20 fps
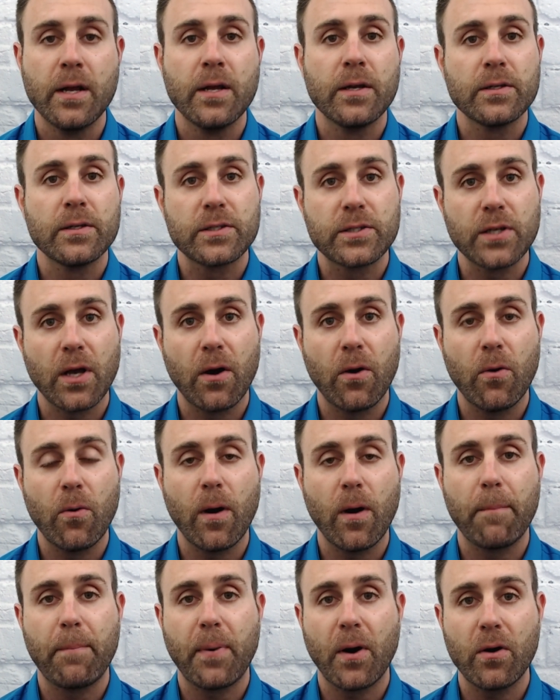So
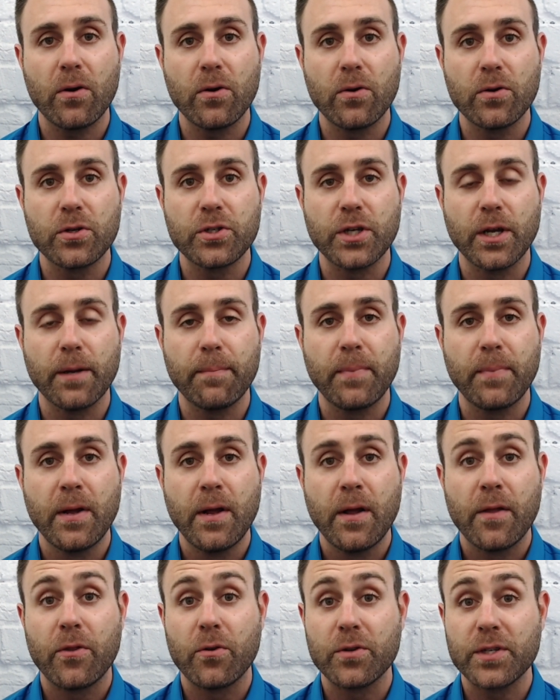a partnership,
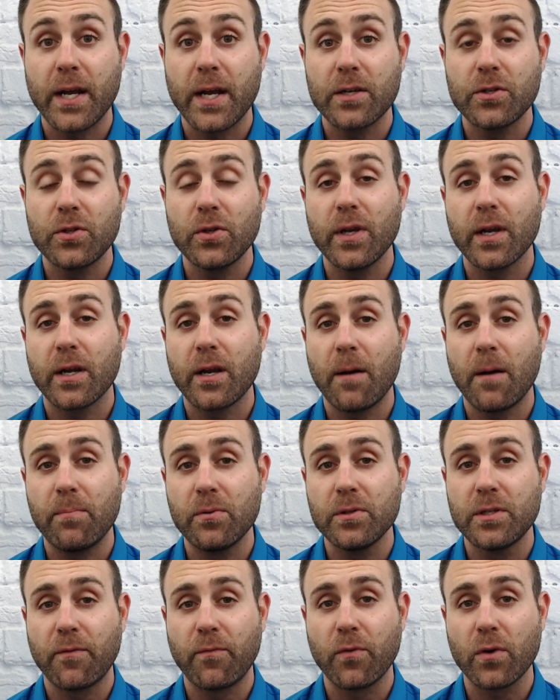there's actually a couple
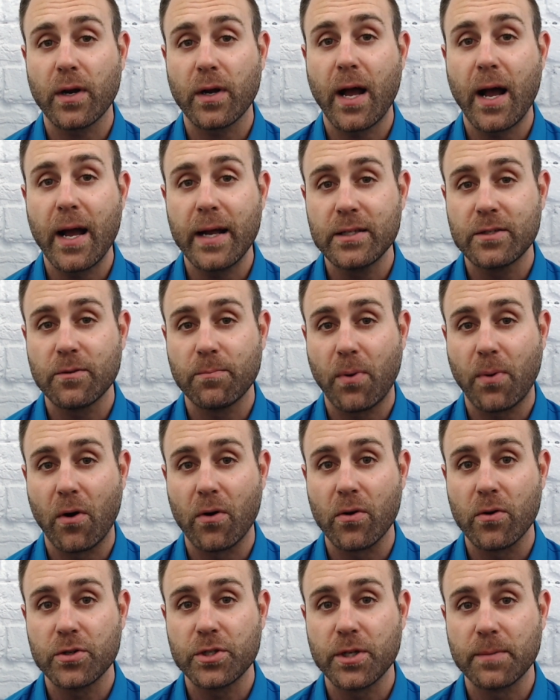different kinds of
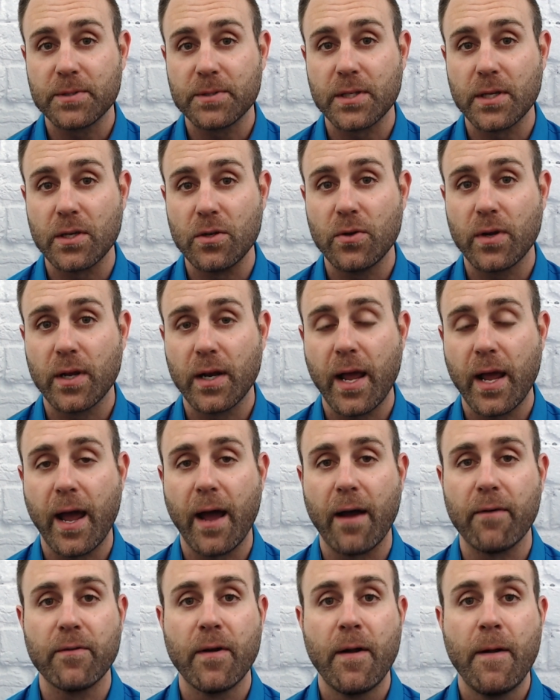partnerships that you can
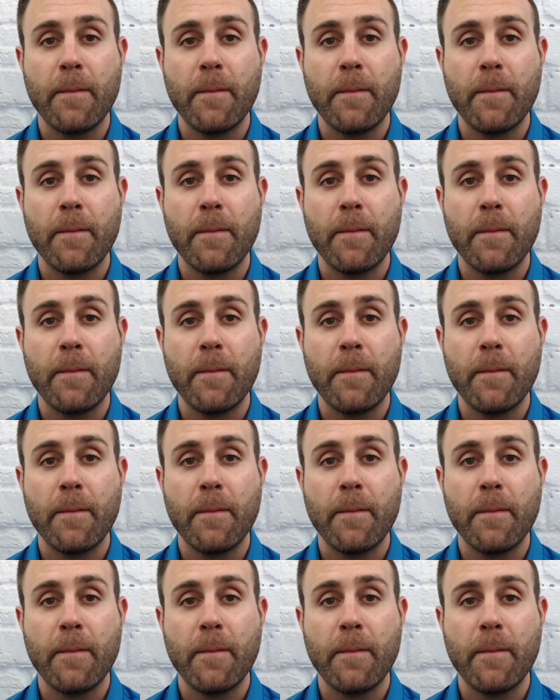have.